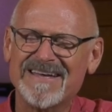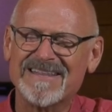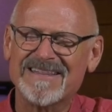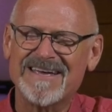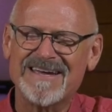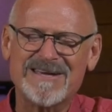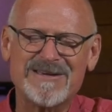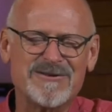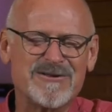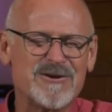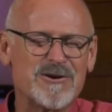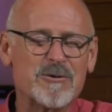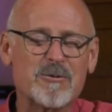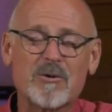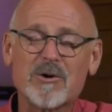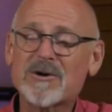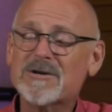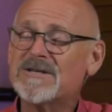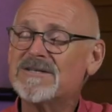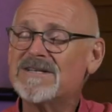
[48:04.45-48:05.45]
Thank you that your
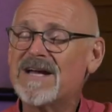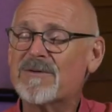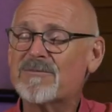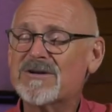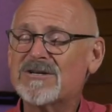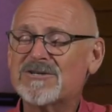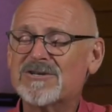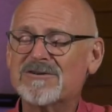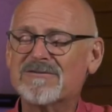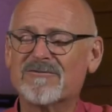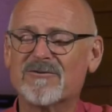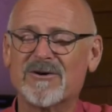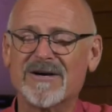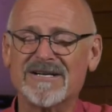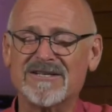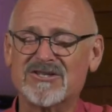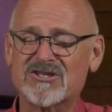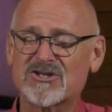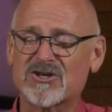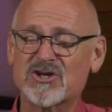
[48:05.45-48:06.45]
word does not return
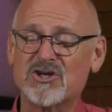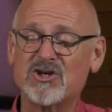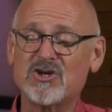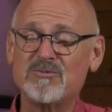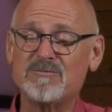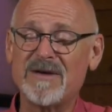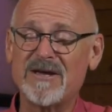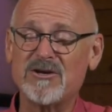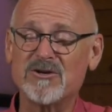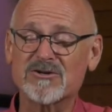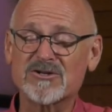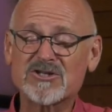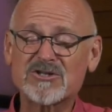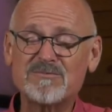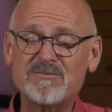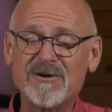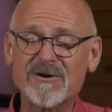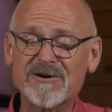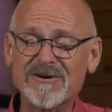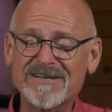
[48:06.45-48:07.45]
void. So may your
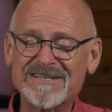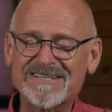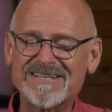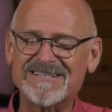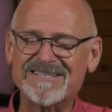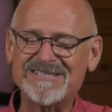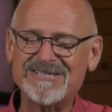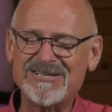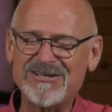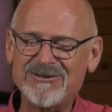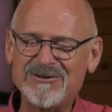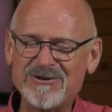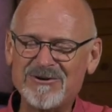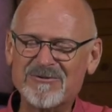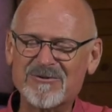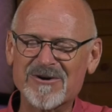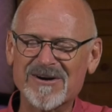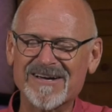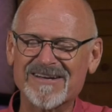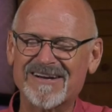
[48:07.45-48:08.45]
Spirit continue to
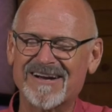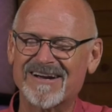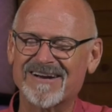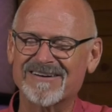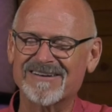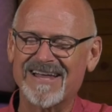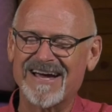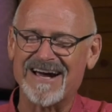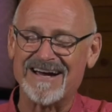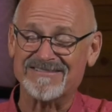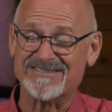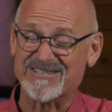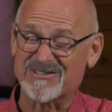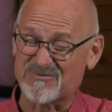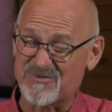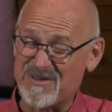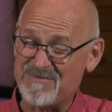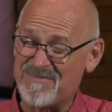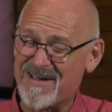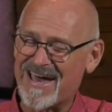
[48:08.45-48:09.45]
work in our lives
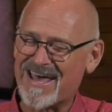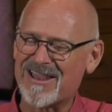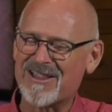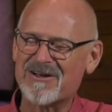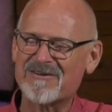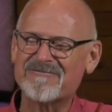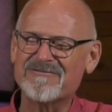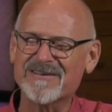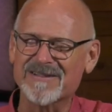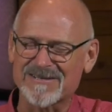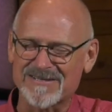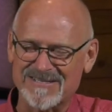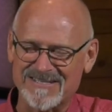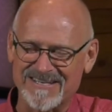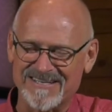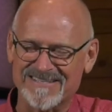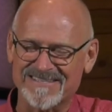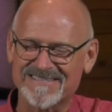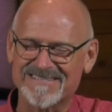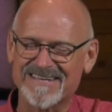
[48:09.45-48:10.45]
as we battle our
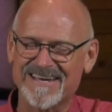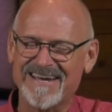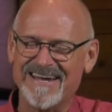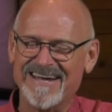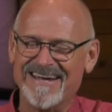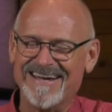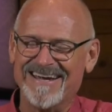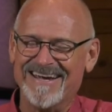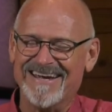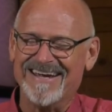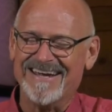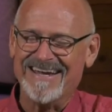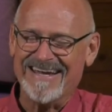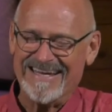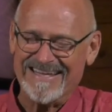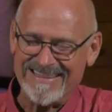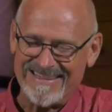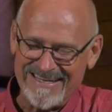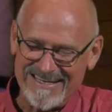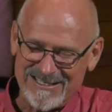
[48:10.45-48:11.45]
Philistines
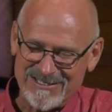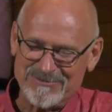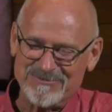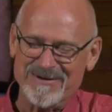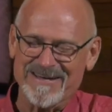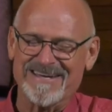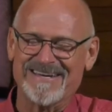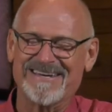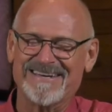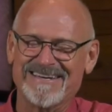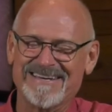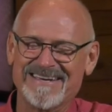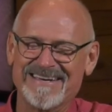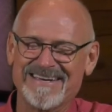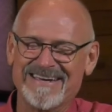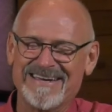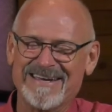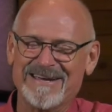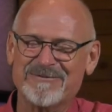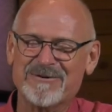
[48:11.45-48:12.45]
this week.
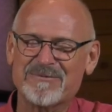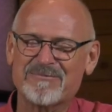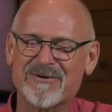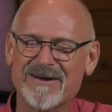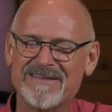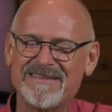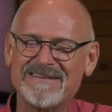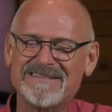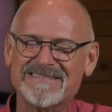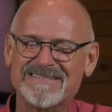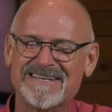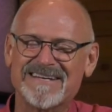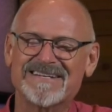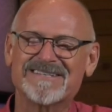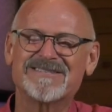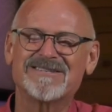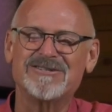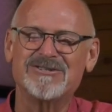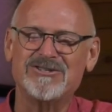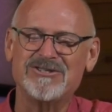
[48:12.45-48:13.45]
And we pray these
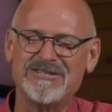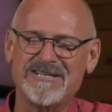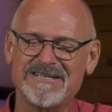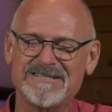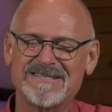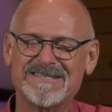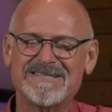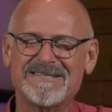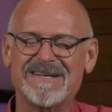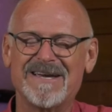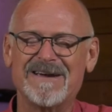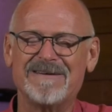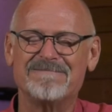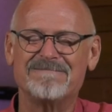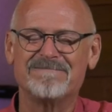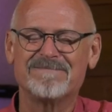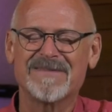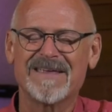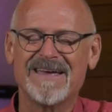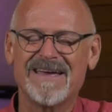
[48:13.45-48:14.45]
things in Jesus' name.
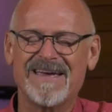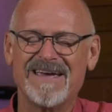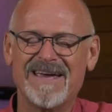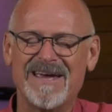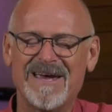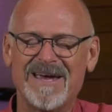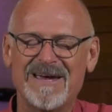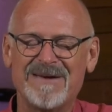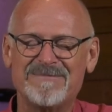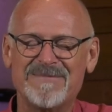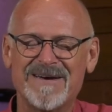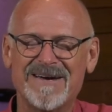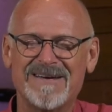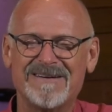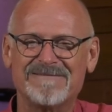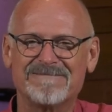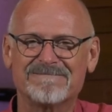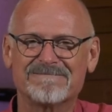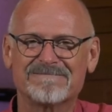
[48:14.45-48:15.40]
Amen.